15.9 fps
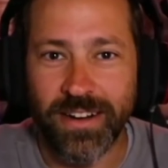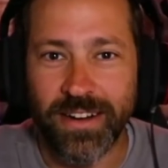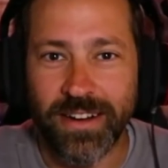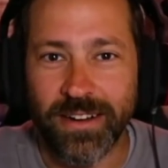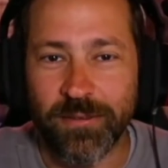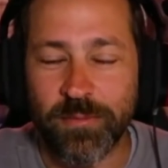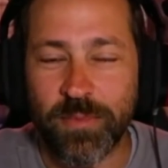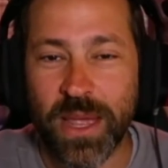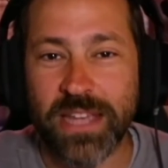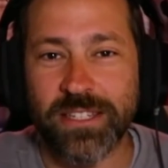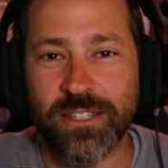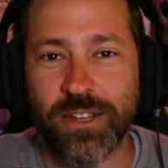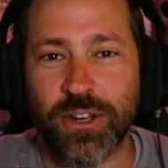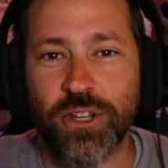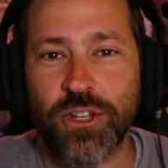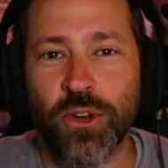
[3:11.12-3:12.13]
I don't, based
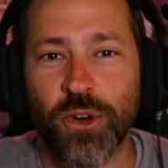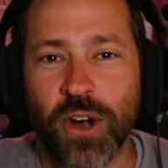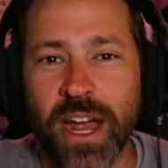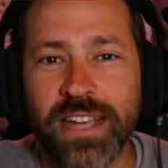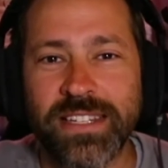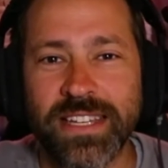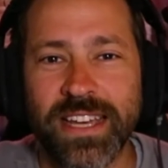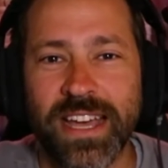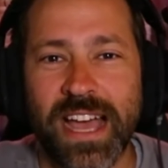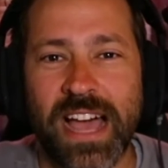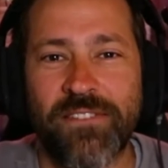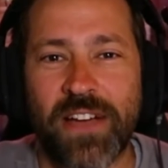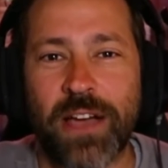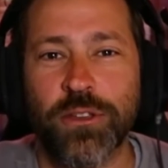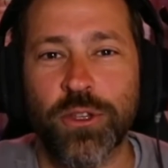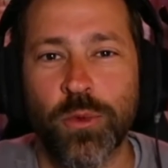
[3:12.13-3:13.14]
on your idea of how
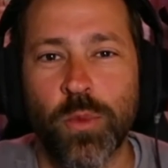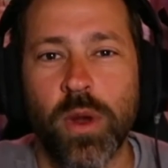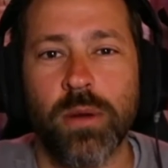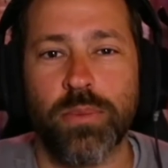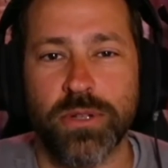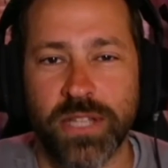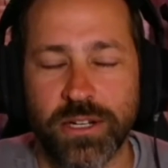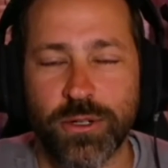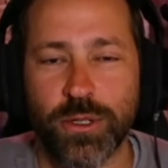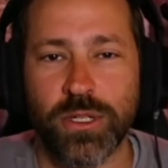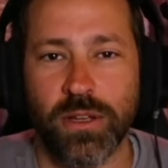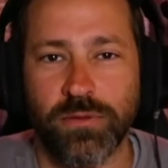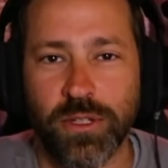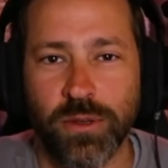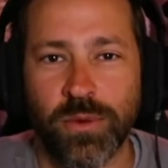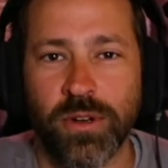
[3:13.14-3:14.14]
you want to present yourself to
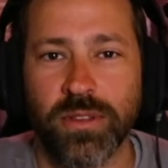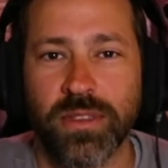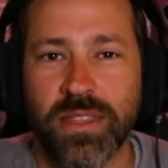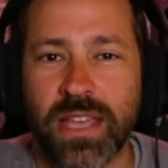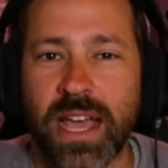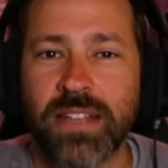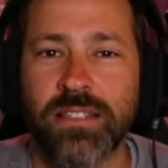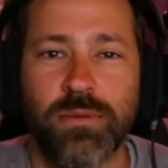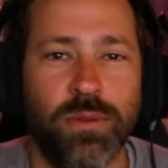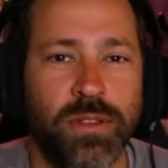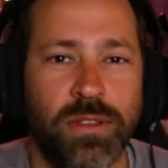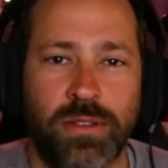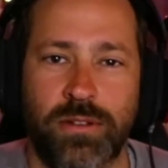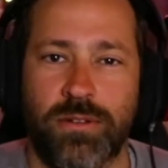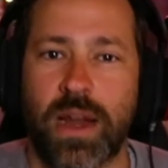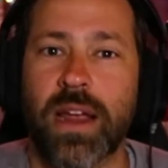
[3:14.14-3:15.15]
the world. That's what the
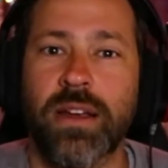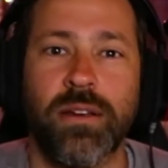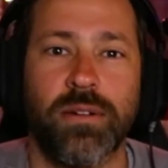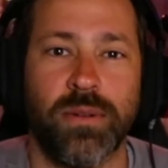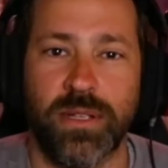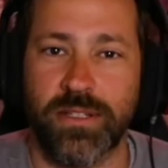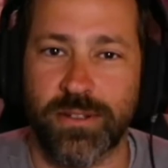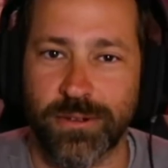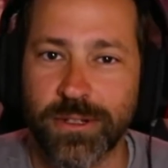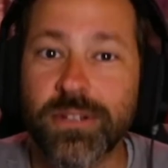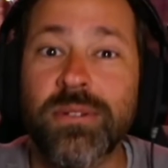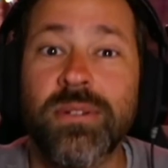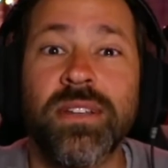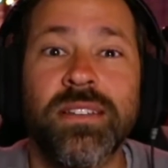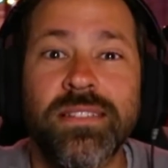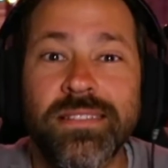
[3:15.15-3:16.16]
drag queens are
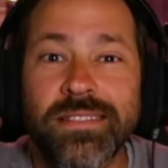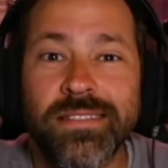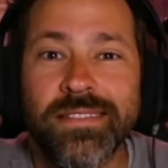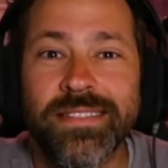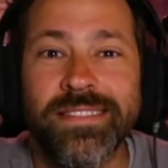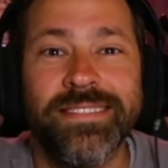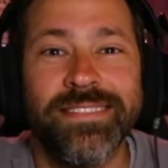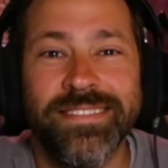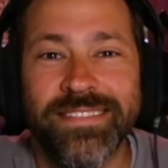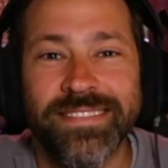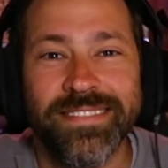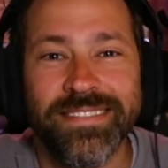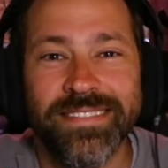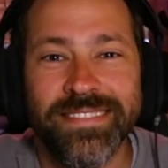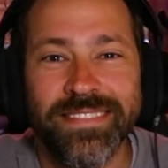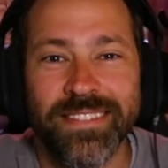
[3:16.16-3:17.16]
doing.
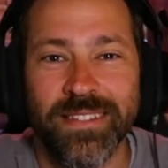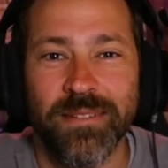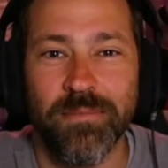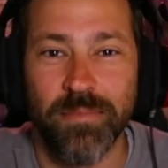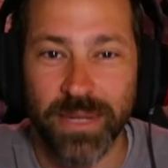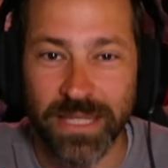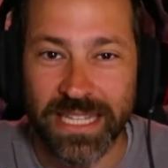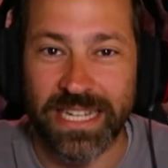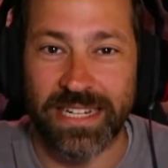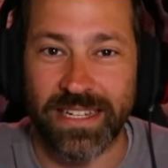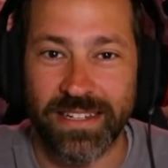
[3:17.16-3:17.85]
Interesting, m'lady.